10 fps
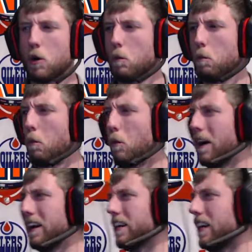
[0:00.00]

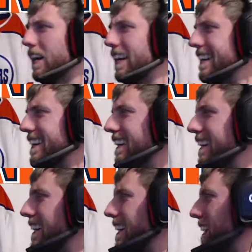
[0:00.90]
what a
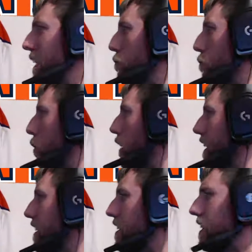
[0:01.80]
night it
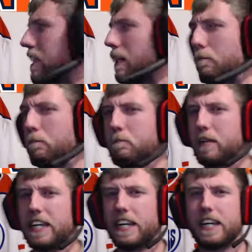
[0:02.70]
was to
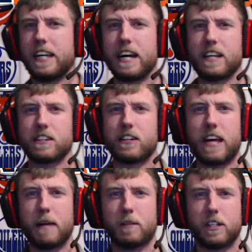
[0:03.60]
be as an
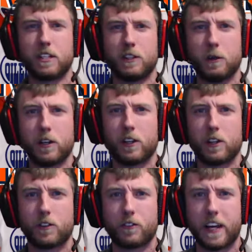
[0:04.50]
Edmonton
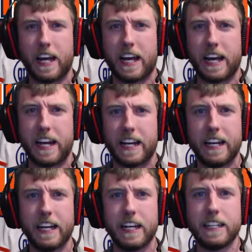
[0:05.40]
Oilers fan,
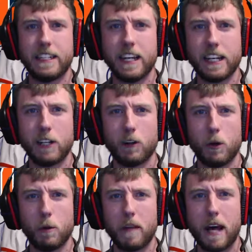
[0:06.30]
taking
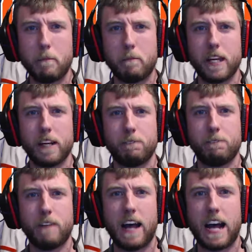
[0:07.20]
home that big
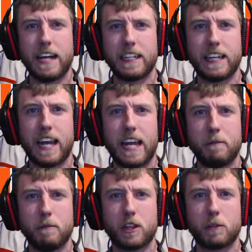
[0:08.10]
fat Game
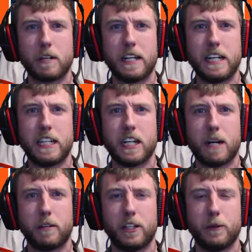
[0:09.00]
3
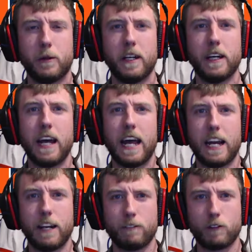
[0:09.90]
W. And,
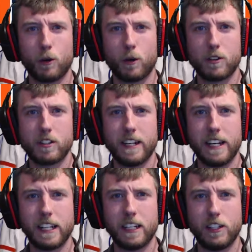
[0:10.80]
of course,
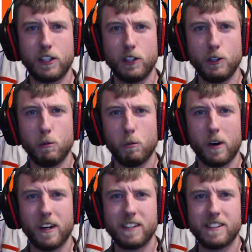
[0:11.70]
taking a
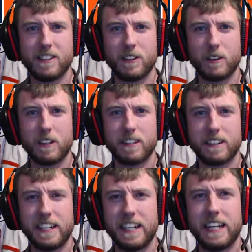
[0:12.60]
2-1 series
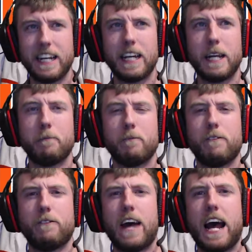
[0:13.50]
lead in
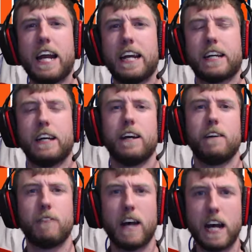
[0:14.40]
emphatic
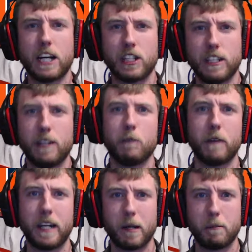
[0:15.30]
fashion,
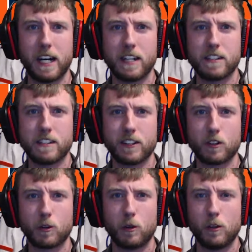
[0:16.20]
winning by 6
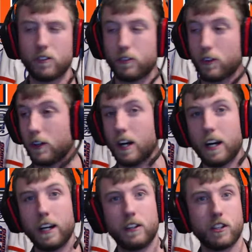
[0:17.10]
goals for
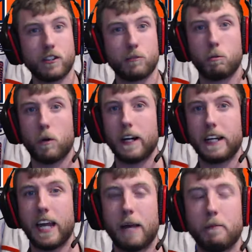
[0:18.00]
not just one
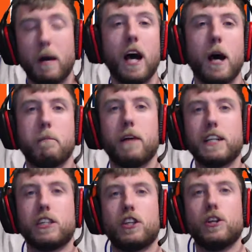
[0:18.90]
game,
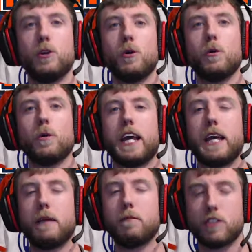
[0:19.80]
but 2
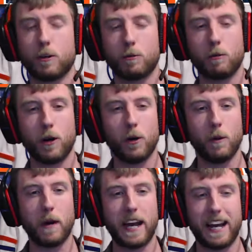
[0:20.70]
games in a row.
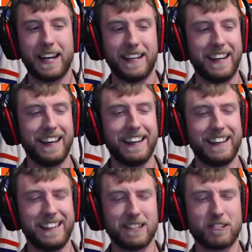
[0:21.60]
And,
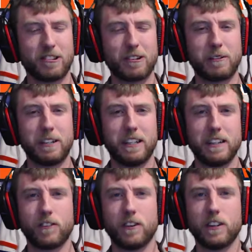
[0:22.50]
yes, sirree,
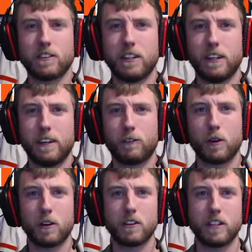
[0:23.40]
this feels good. Of
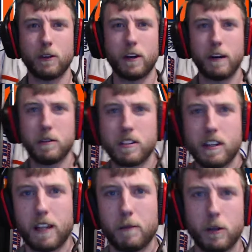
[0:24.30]
course, you know, I've been
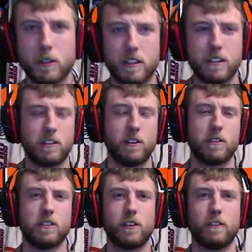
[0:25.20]
silent most of the
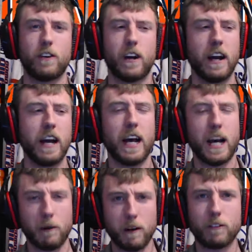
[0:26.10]
series so far.
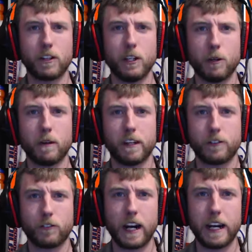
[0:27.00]
However, you know what? It's
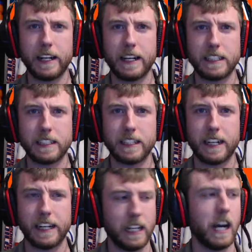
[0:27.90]
Friday night
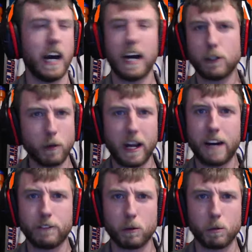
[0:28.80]
tonight. I don't
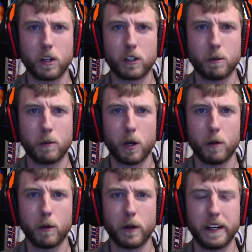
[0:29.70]
have to work tomorrow
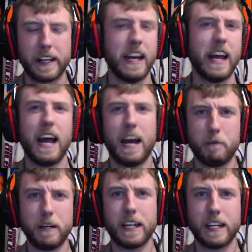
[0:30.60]
morning. And
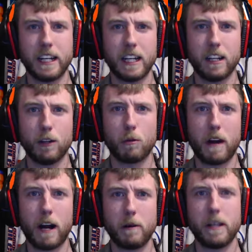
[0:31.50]
we get to get a little
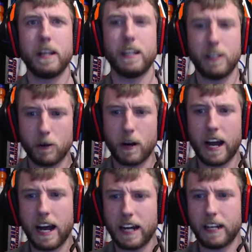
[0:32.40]
rowdy here
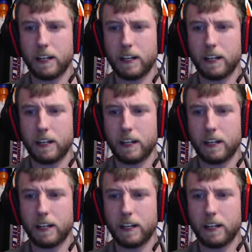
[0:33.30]
at,